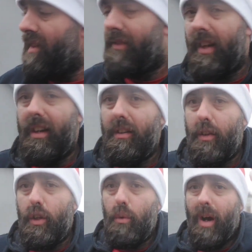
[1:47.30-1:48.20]
If the heater
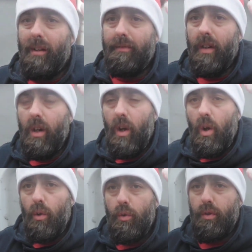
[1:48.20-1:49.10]
that you have
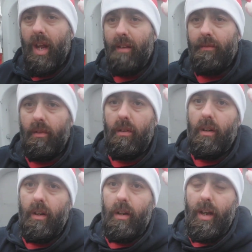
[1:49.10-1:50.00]
doesn't have
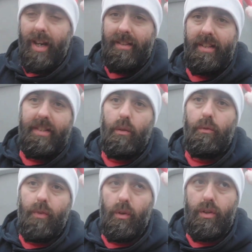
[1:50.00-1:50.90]
an
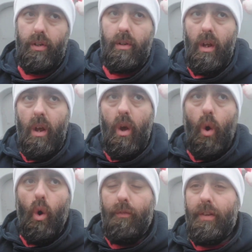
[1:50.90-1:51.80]
anti-tilt function,
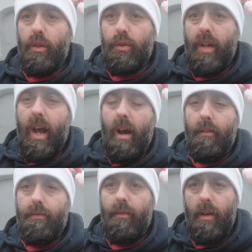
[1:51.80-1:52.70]
or if it doesn't
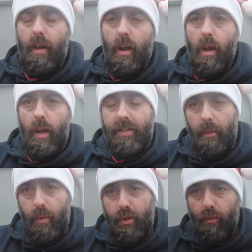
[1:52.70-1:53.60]
have a
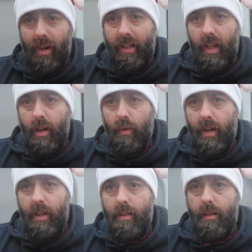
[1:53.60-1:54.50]
temperature regulator
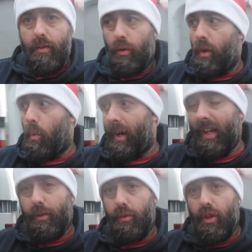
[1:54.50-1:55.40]
in it, so that when it
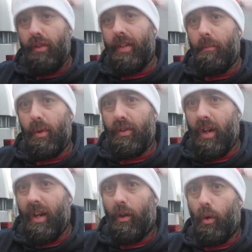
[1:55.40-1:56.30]
gets to a certain
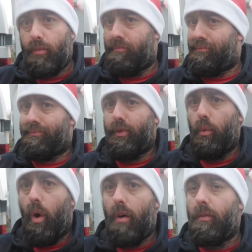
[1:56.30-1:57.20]
temperature it goes
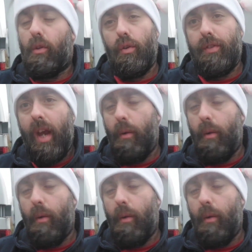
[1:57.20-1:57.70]
too hot, cuts